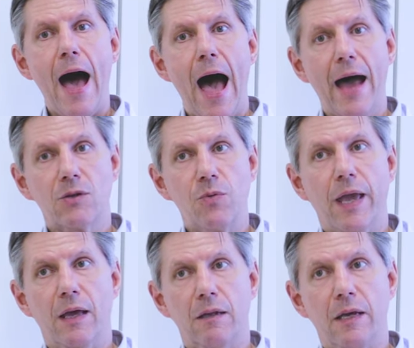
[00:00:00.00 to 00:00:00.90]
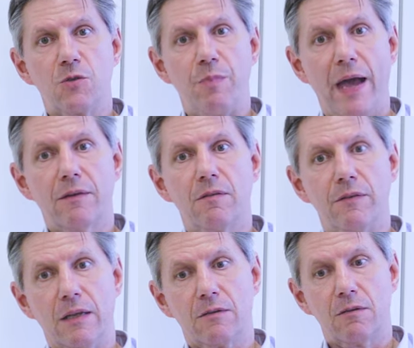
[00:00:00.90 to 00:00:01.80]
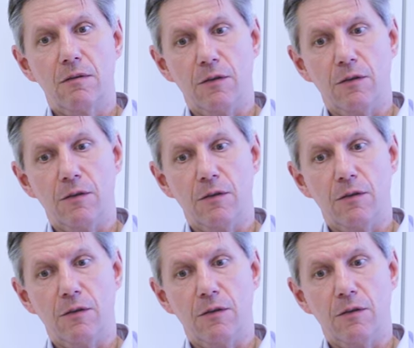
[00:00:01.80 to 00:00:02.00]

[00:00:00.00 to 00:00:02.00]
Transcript: and we can expect that